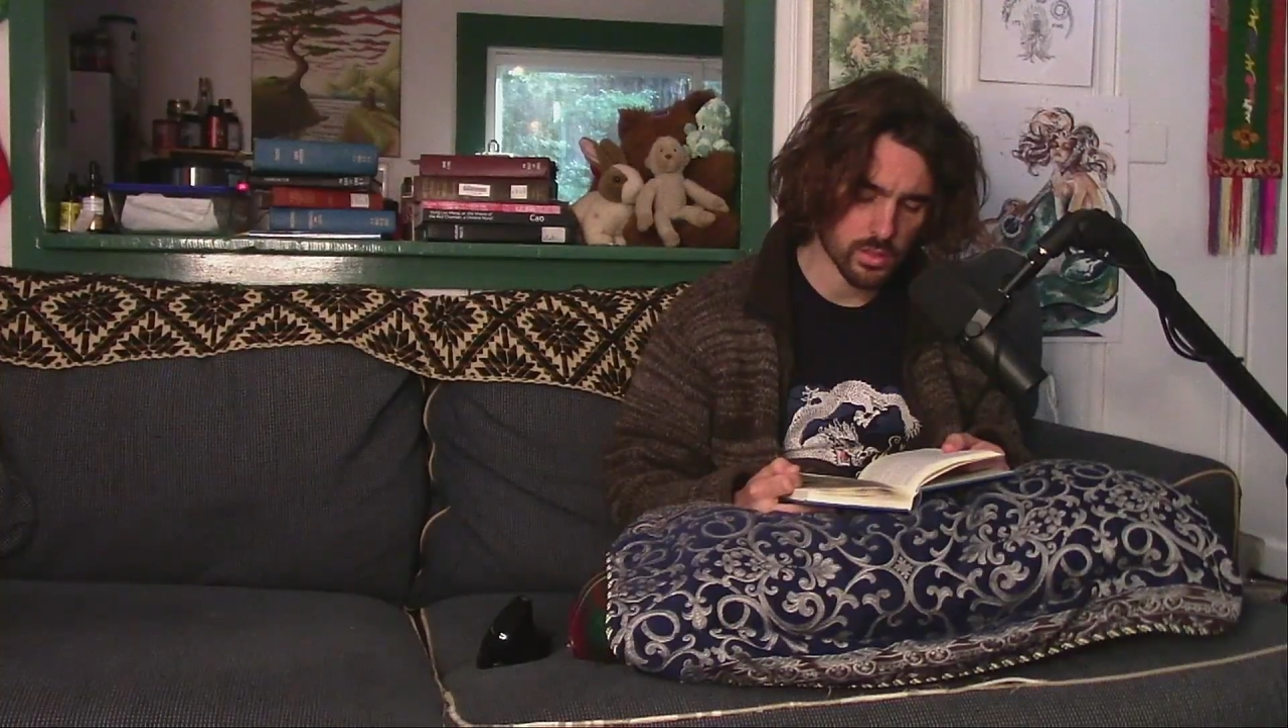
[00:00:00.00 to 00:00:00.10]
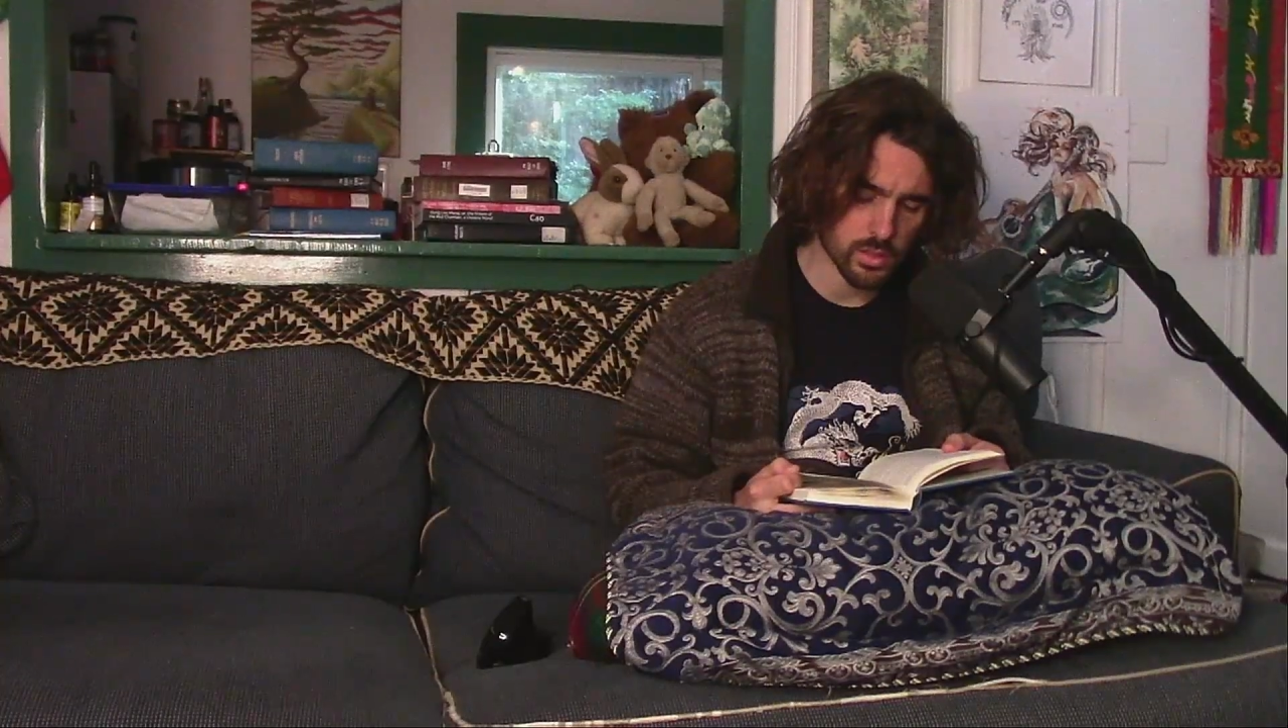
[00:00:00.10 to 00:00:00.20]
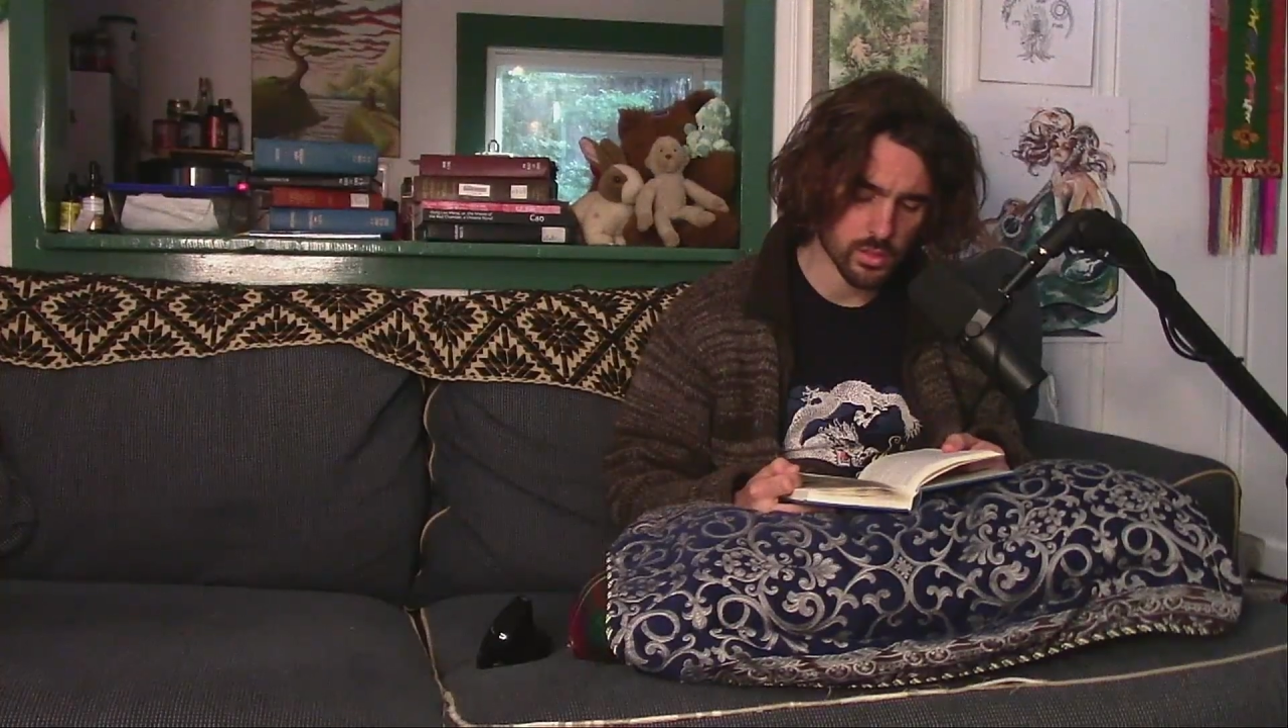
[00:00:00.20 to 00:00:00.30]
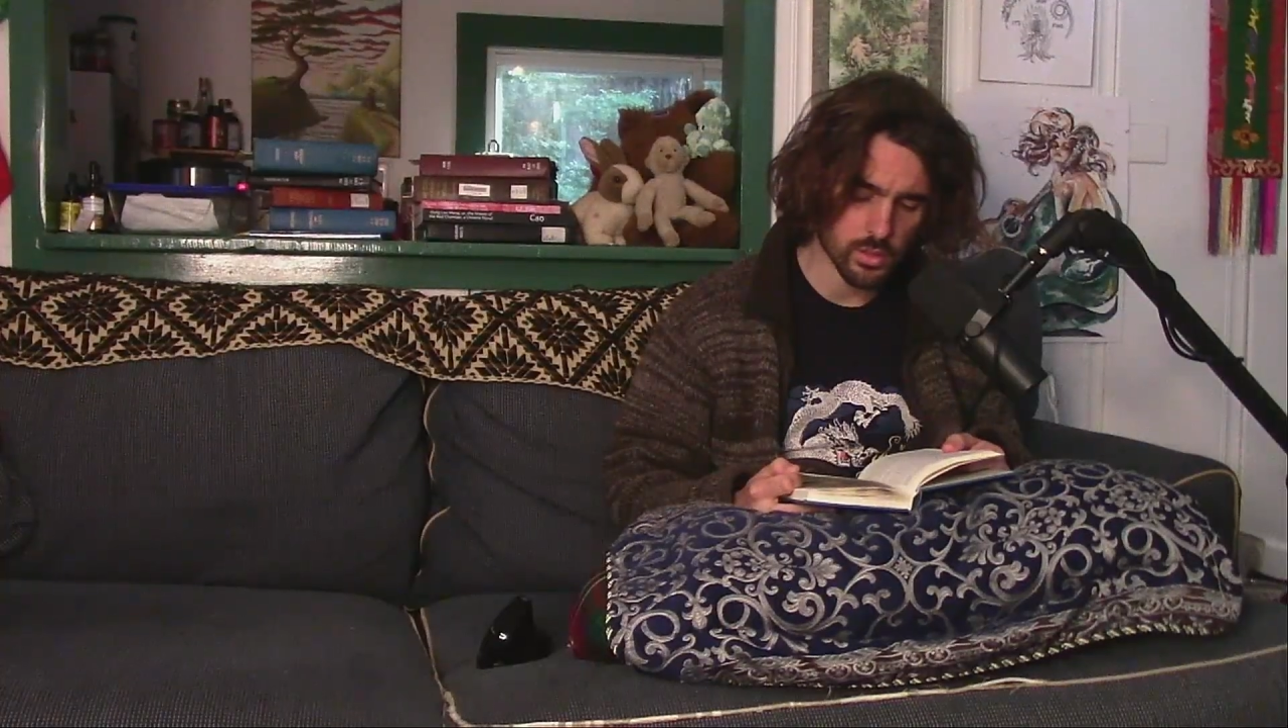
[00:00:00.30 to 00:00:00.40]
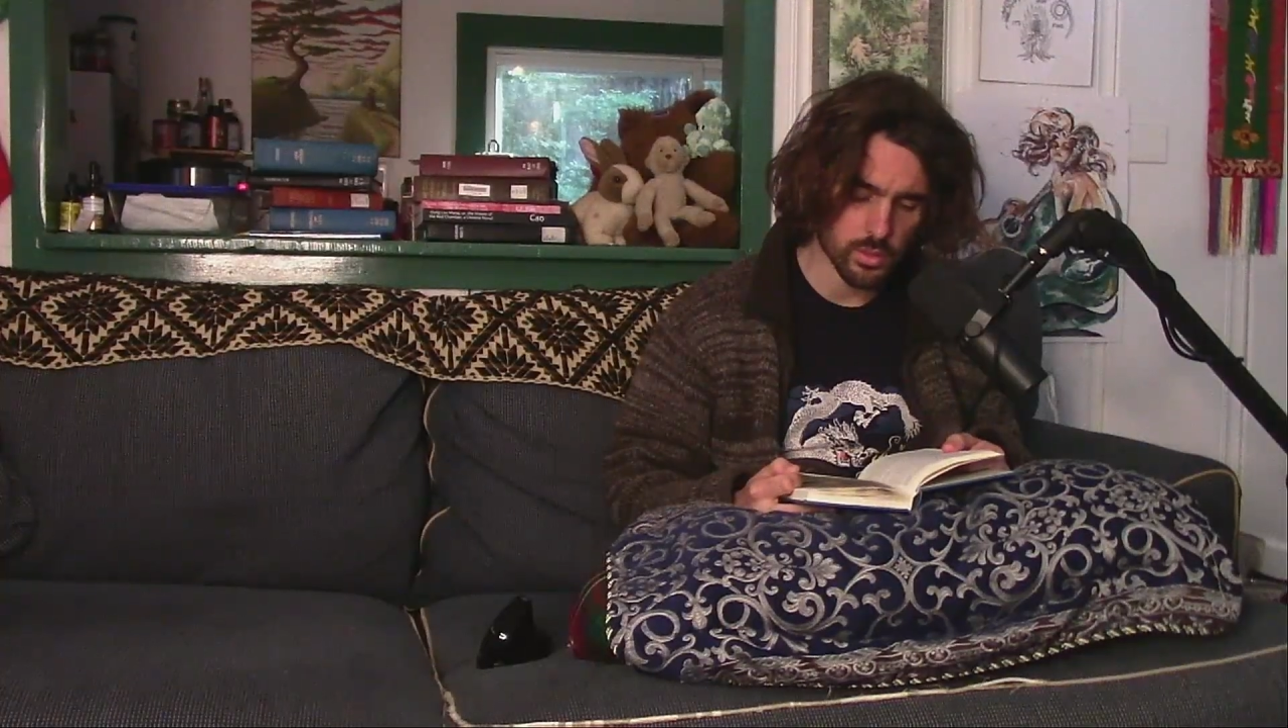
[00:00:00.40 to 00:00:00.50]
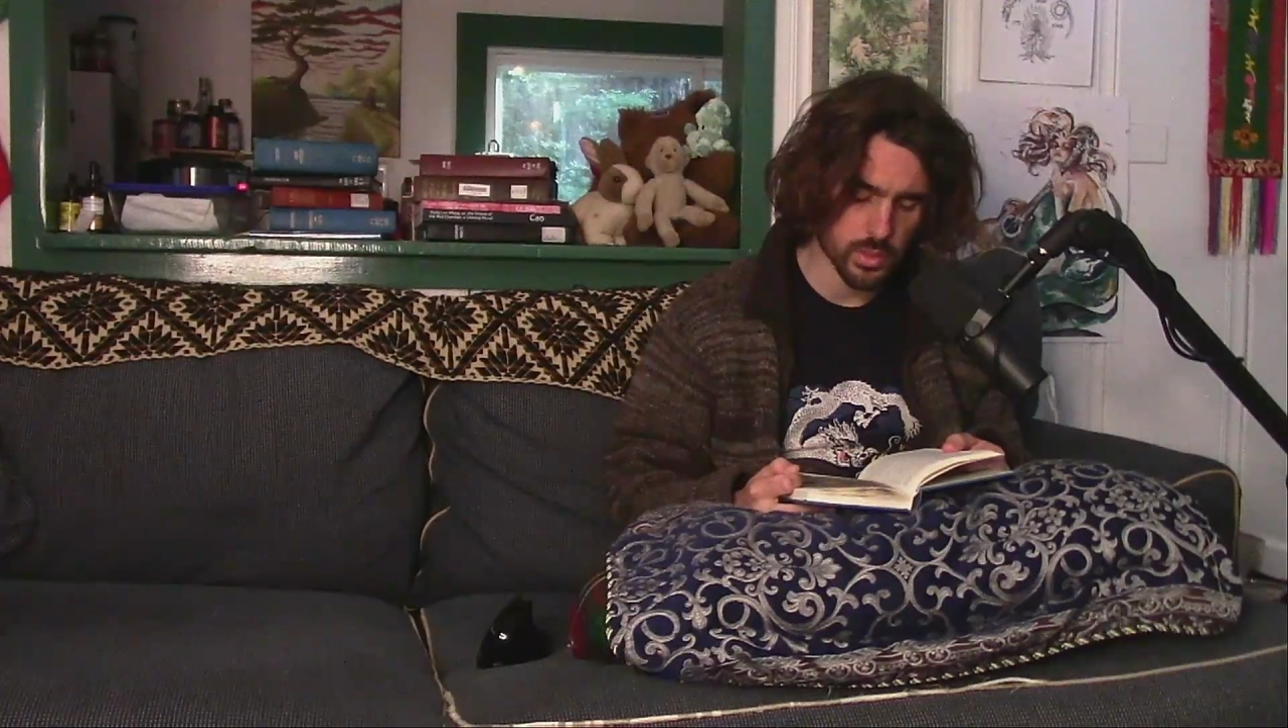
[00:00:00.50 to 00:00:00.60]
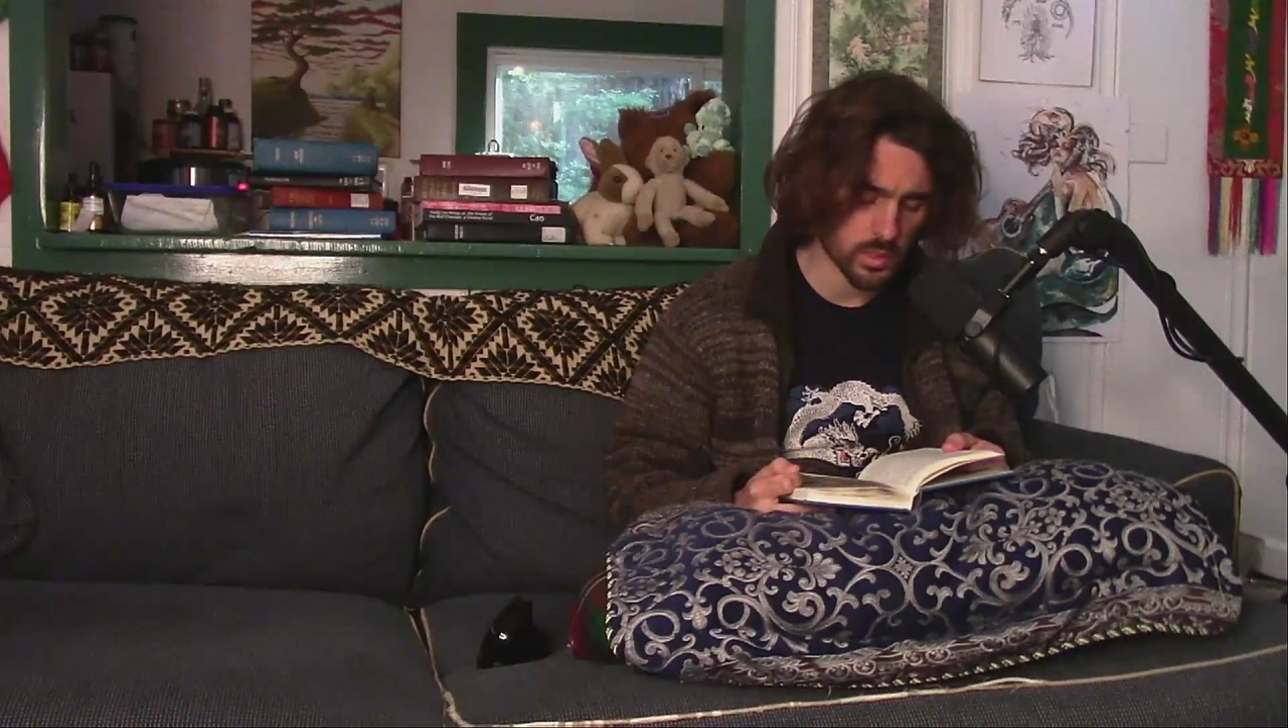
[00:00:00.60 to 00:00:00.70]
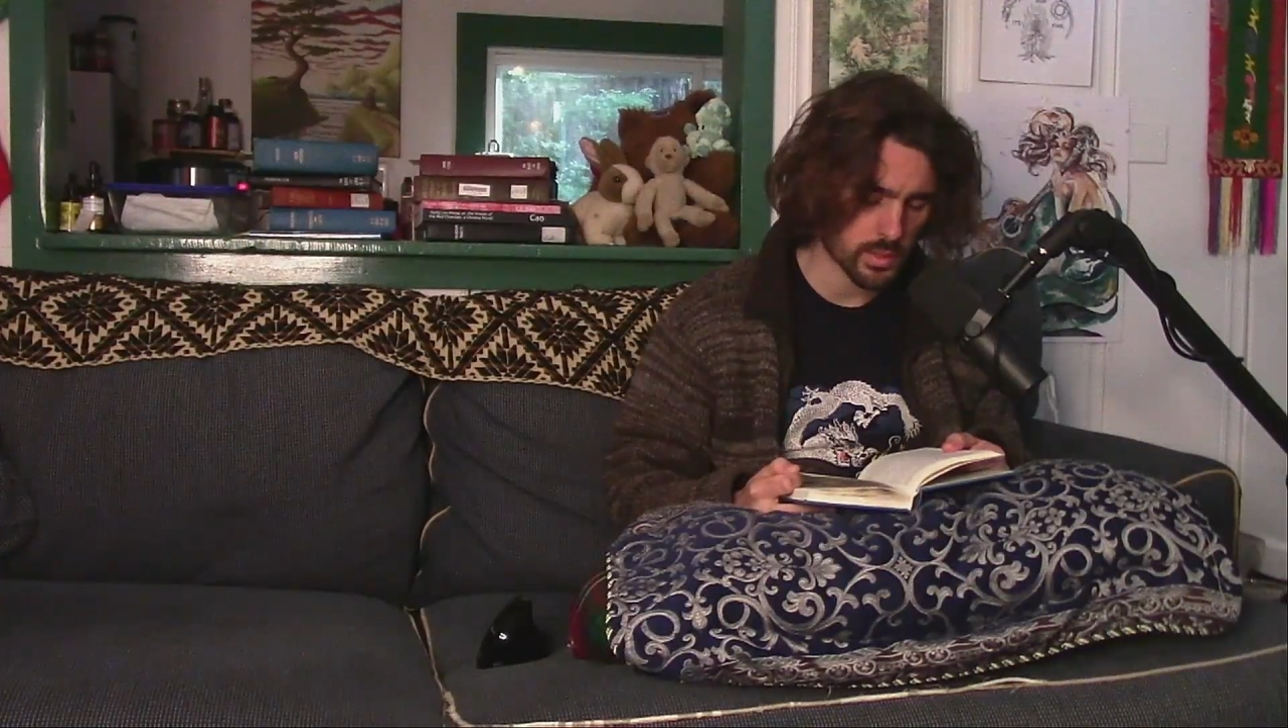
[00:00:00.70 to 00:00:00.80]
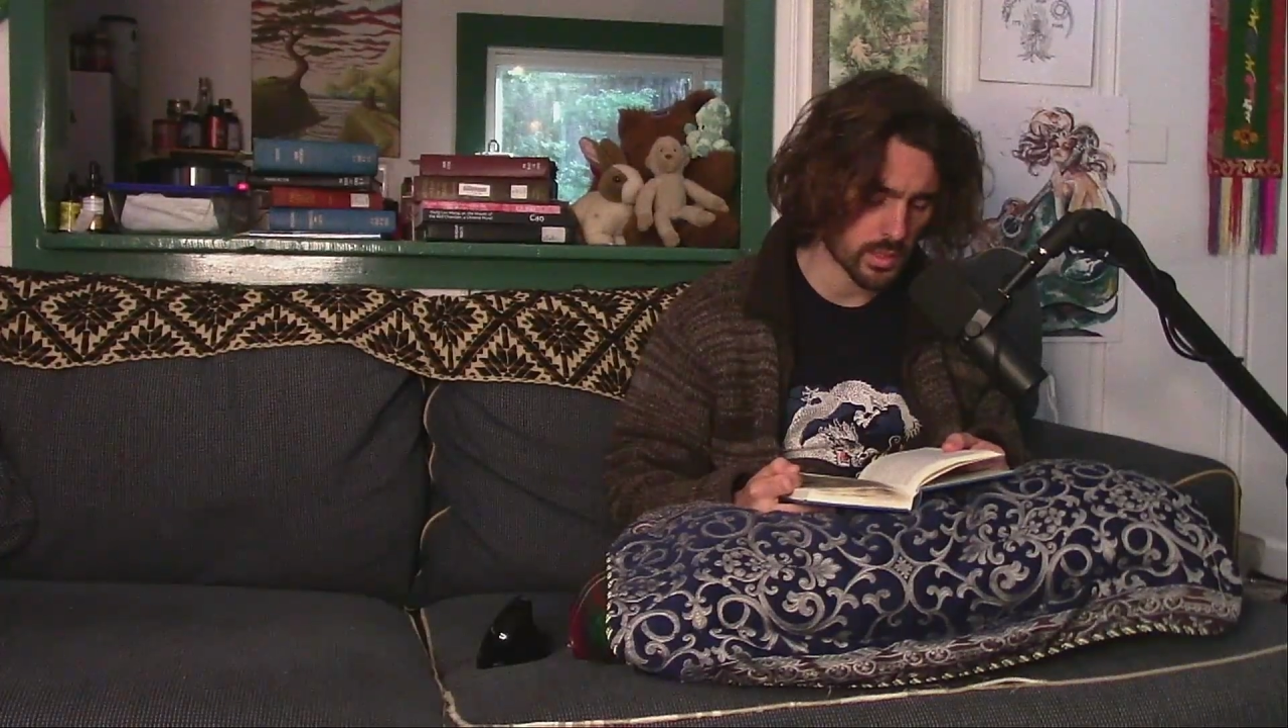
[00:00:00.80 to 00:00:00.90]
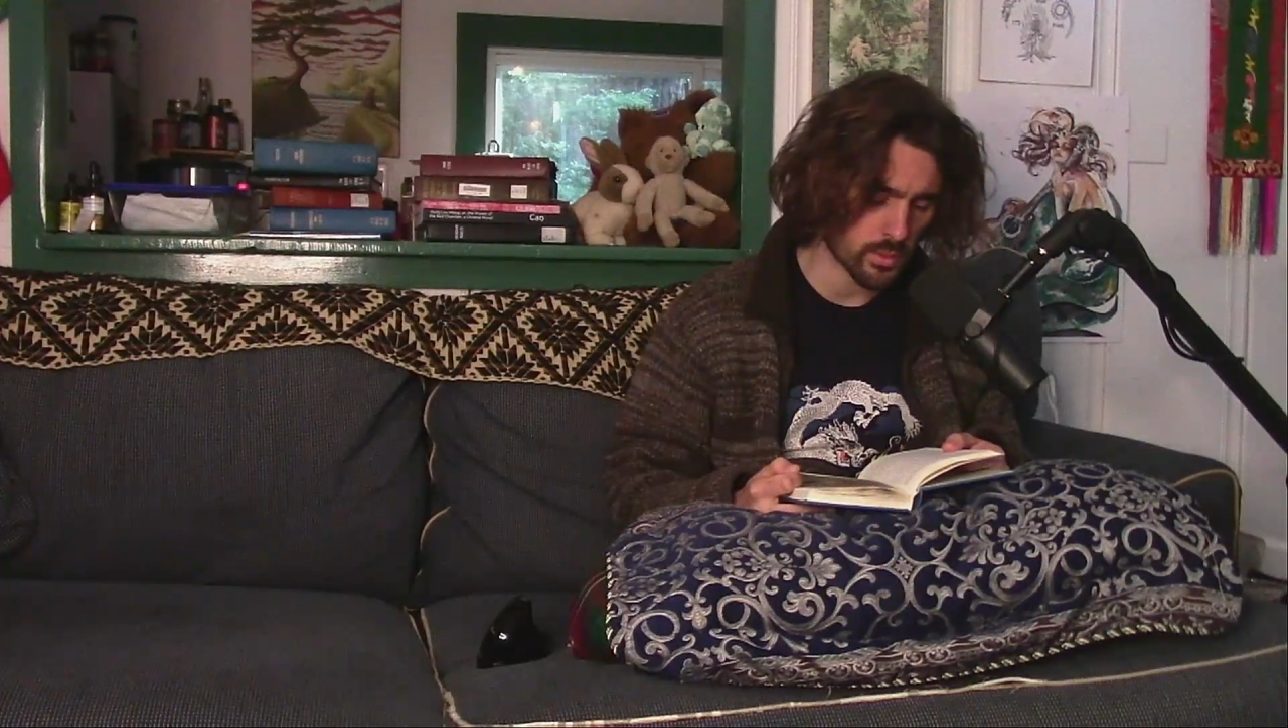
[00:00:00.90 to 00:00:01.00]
since her quitting Lady